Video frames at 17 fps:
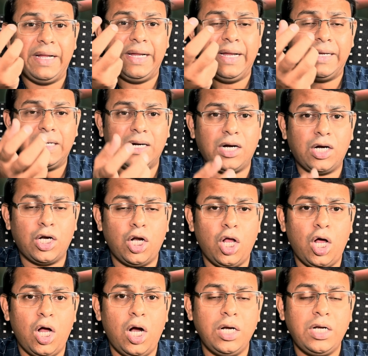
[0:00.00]
get
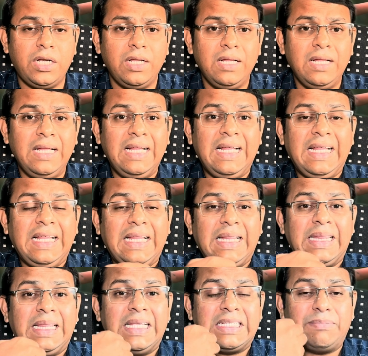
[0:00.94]
clot.
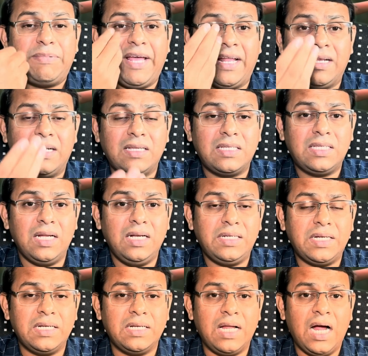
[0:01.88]
This can
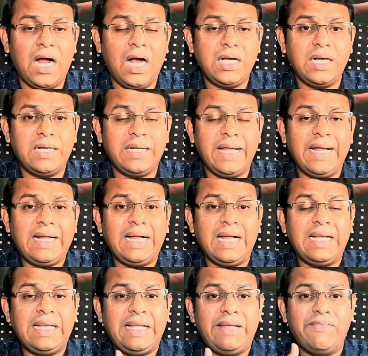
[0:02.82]
result in heart attack
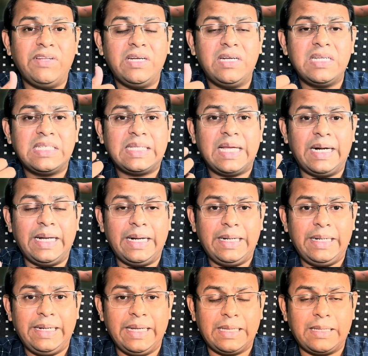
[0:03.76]
and even in
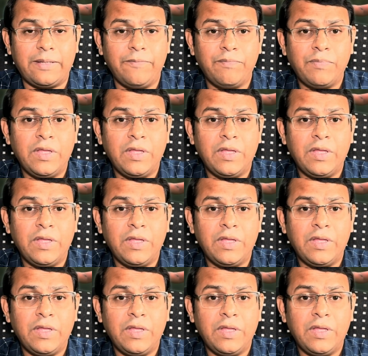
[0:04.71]
sudden death.